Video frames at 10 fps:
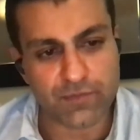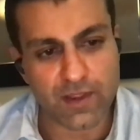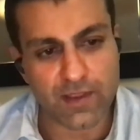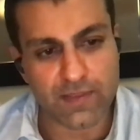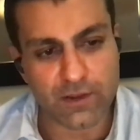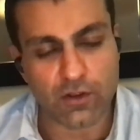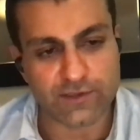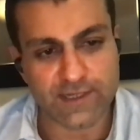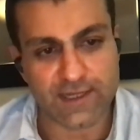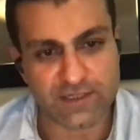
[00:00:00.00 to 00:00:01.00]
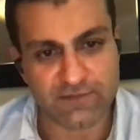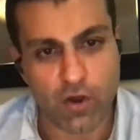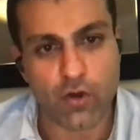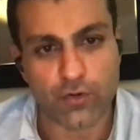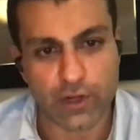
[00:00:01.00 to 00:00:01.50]
in the context of
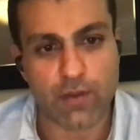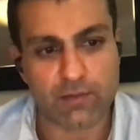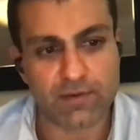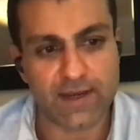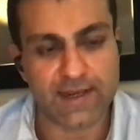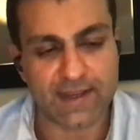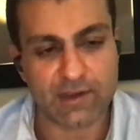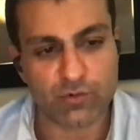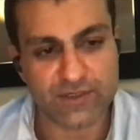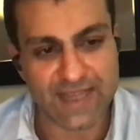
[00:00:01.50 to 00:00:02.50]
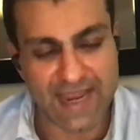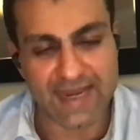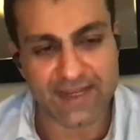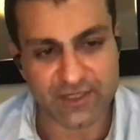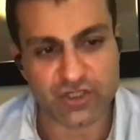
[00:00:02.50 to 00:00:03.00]
ongoing bleeding. It was in
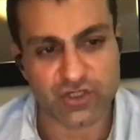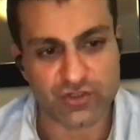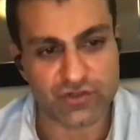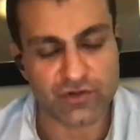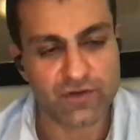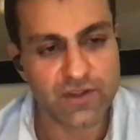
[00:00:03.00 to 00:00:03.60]
addition to.